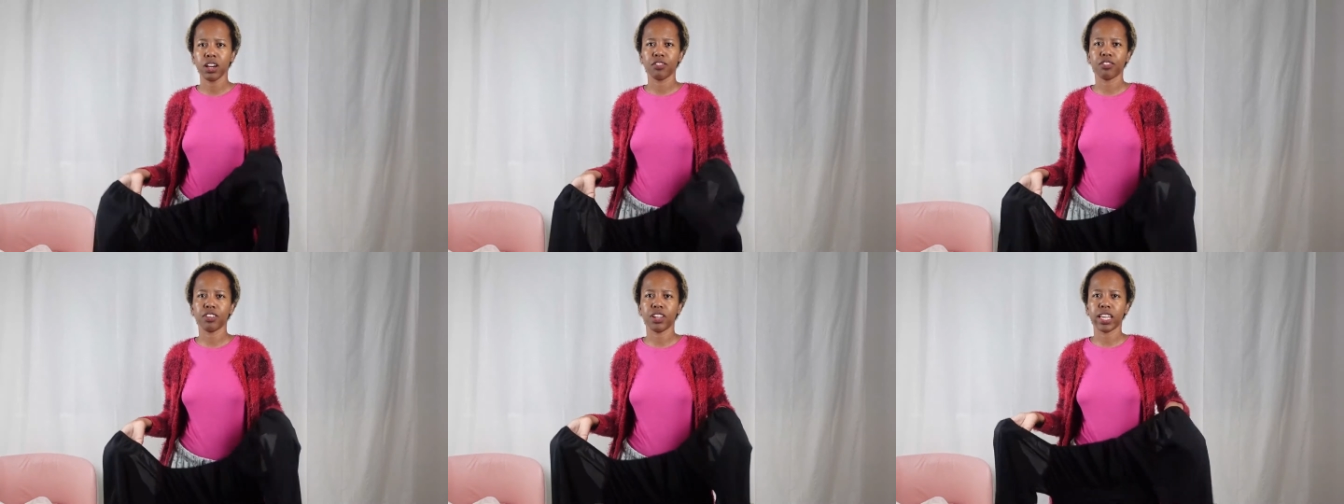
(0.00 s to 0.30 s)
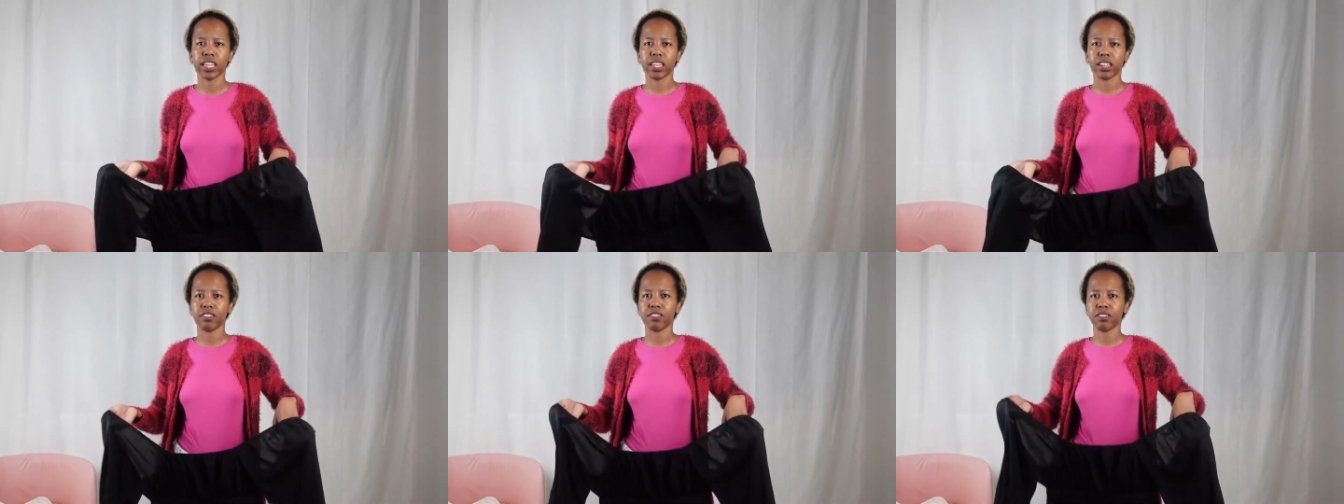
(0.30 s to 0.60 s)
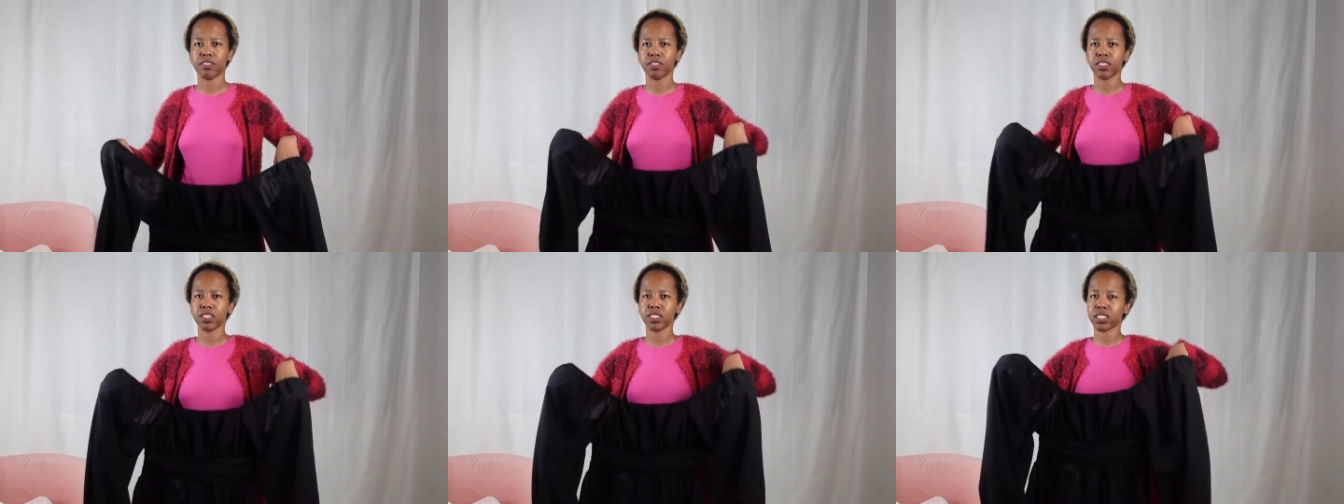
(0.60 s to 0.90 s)
for like a
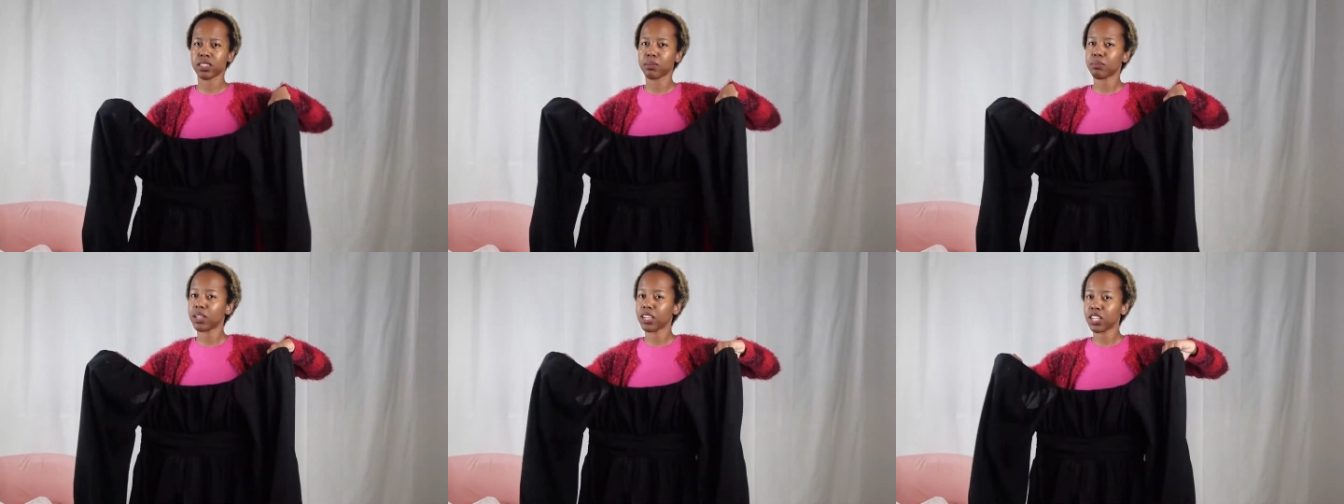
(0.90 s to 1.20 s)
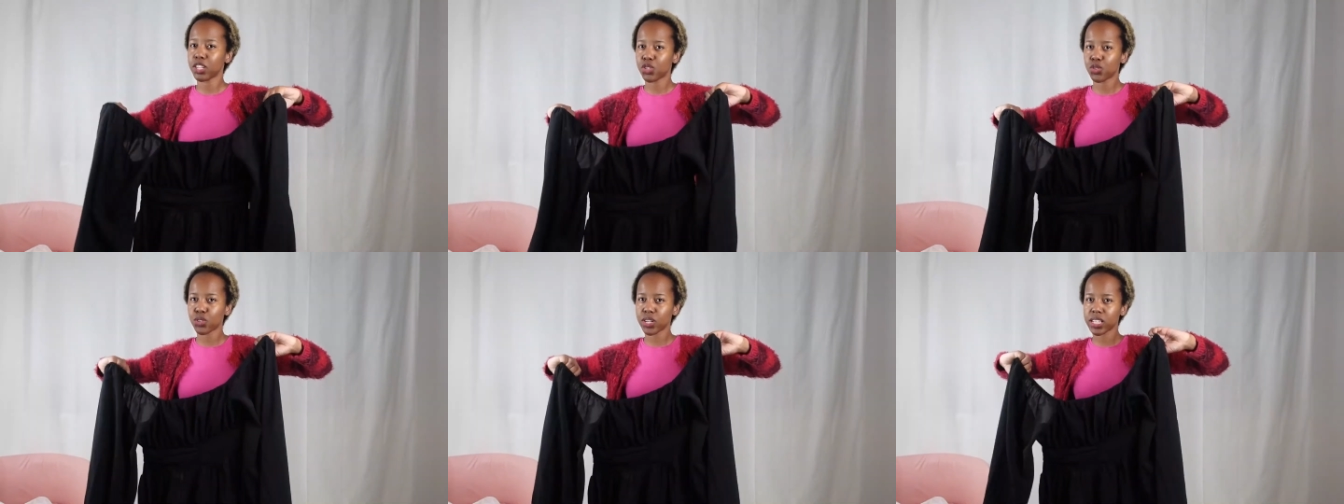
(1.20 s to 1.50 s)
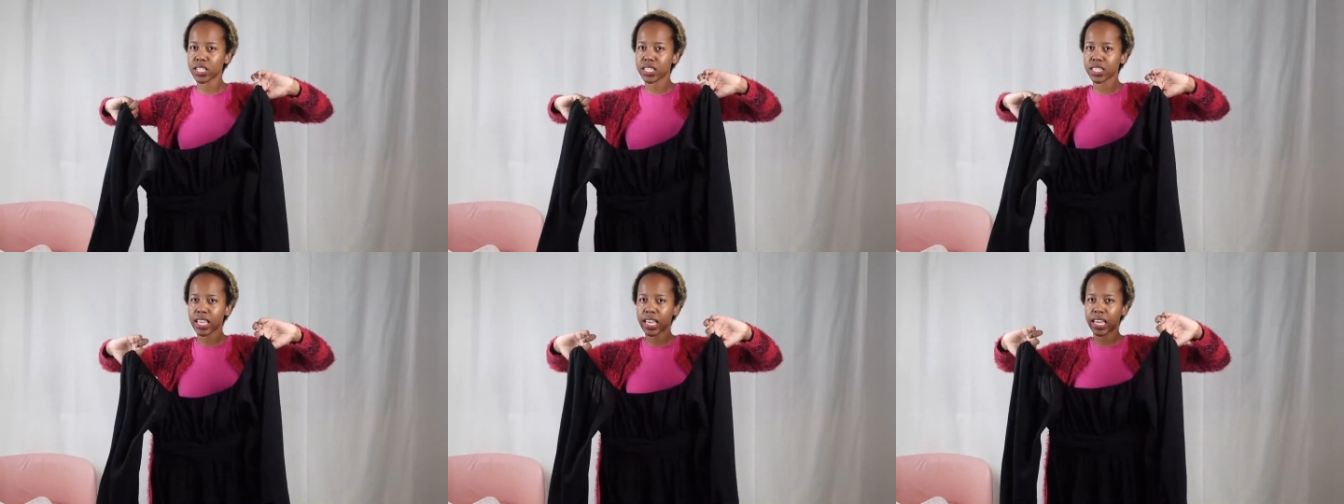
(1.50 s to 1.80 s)
similar
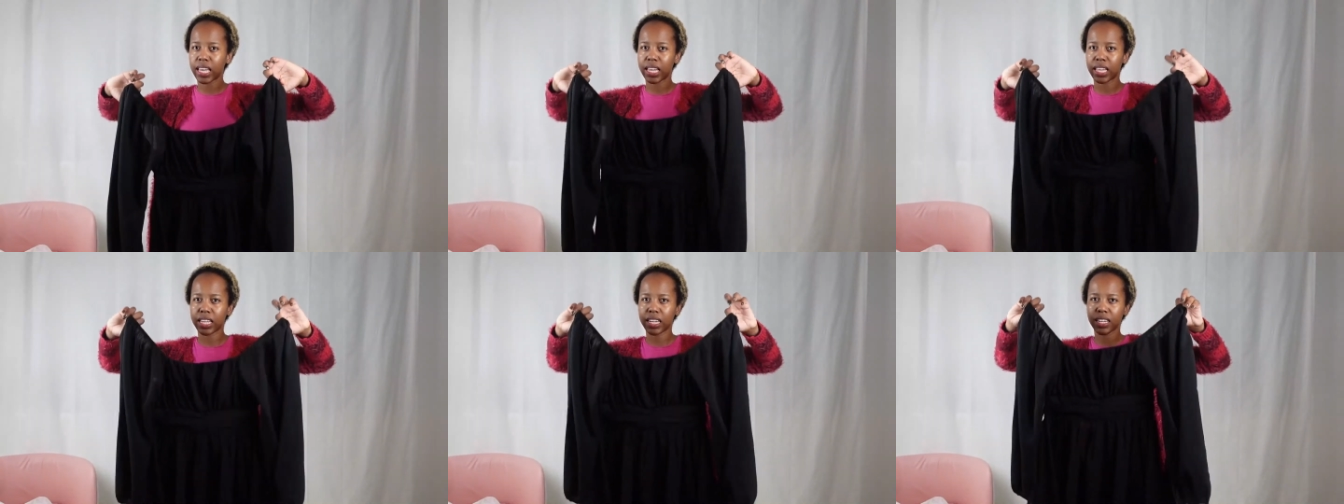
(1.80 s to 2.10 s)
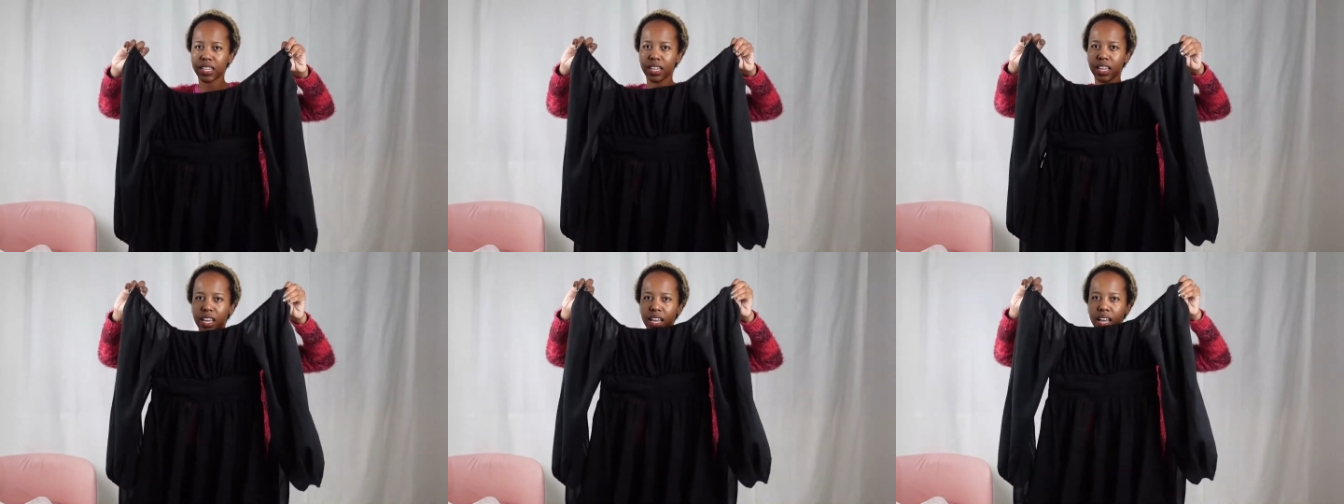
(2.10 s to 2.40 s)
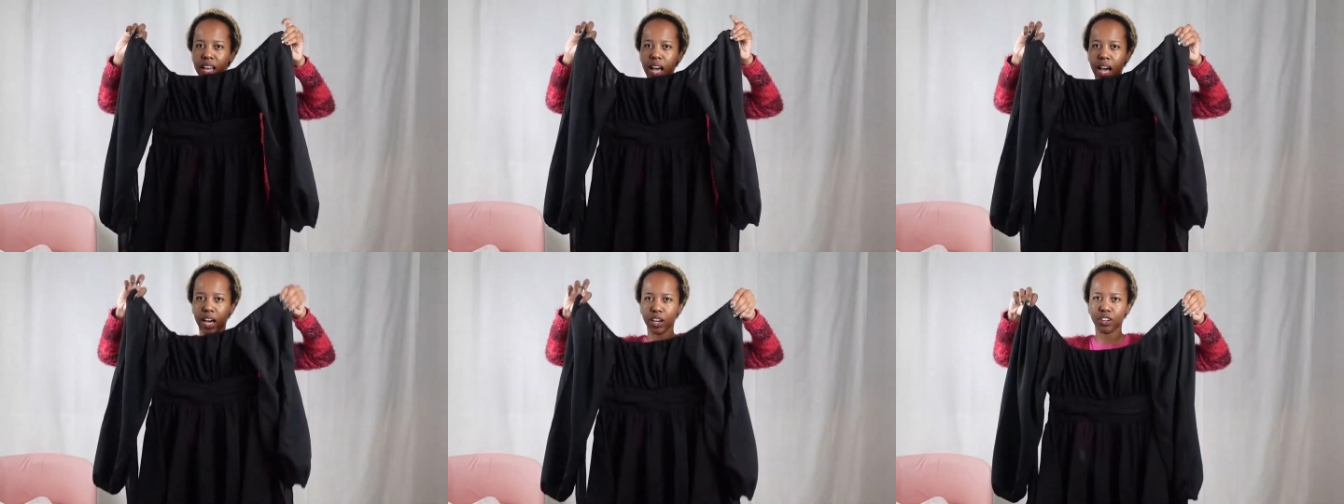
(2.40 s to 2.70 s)
dress and
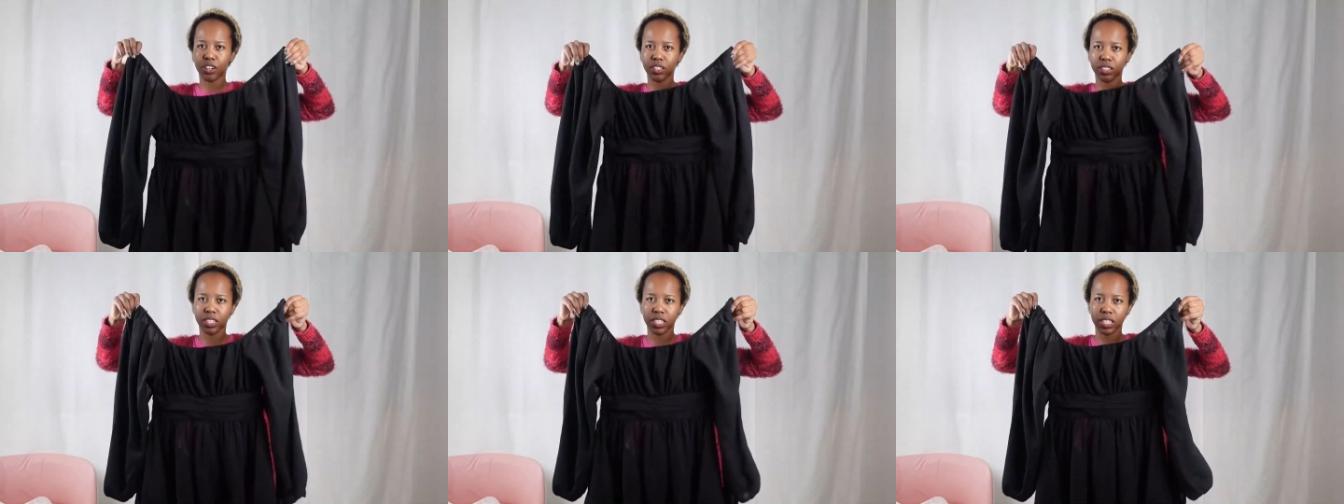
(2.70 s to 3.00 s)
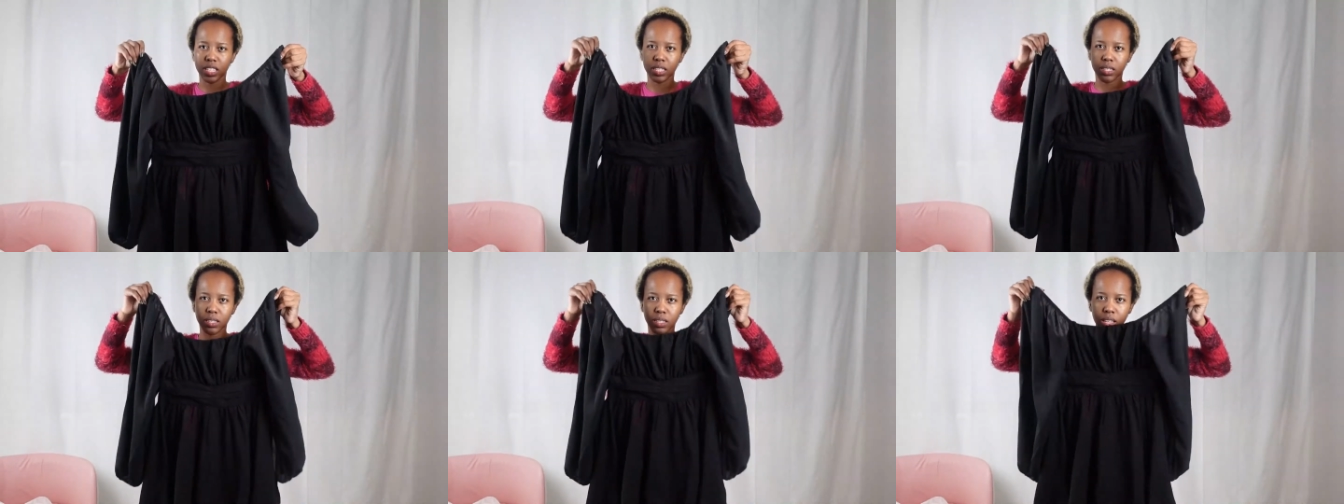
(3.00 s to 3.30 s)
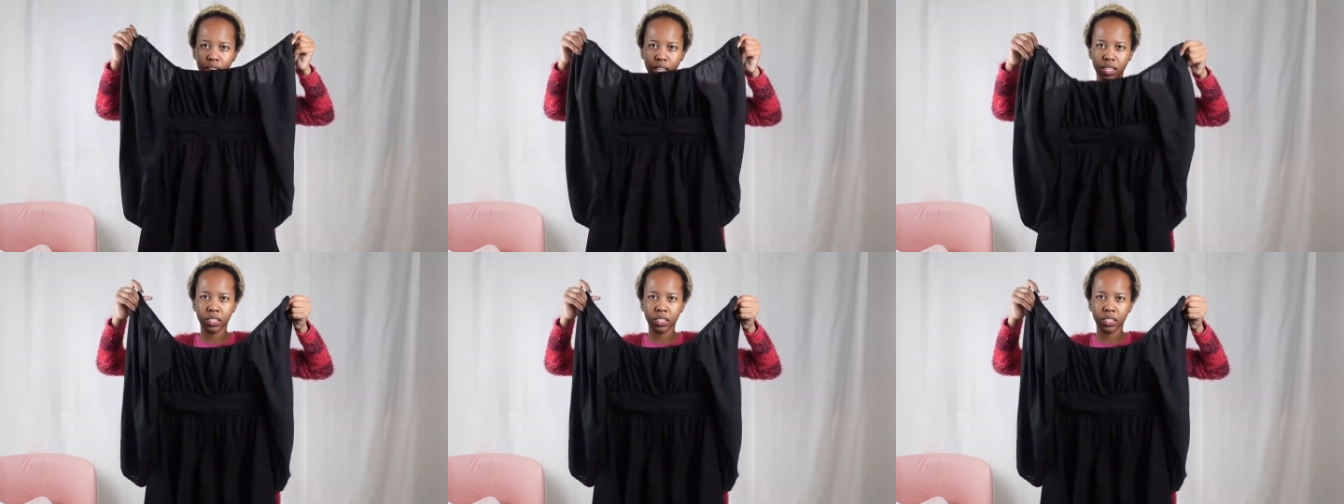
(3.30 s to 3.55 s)
I got this